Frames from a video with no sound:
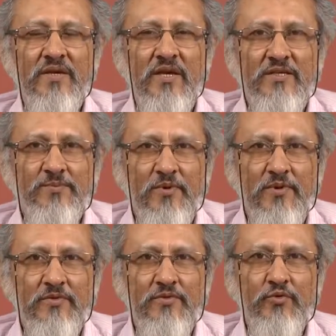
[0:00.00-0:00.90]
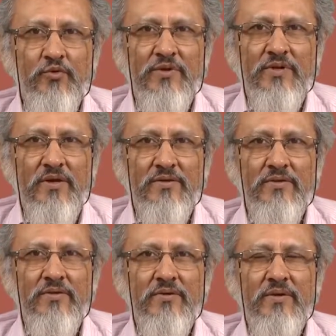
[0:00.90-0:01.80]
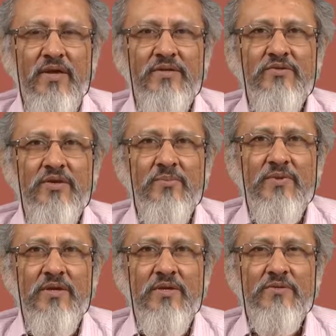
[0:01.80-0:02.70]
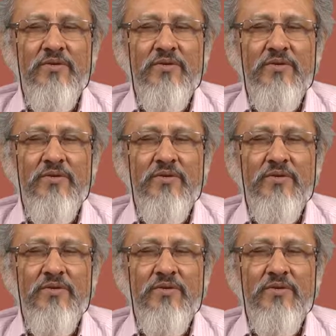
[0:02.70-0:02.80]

Esperanto and other extremely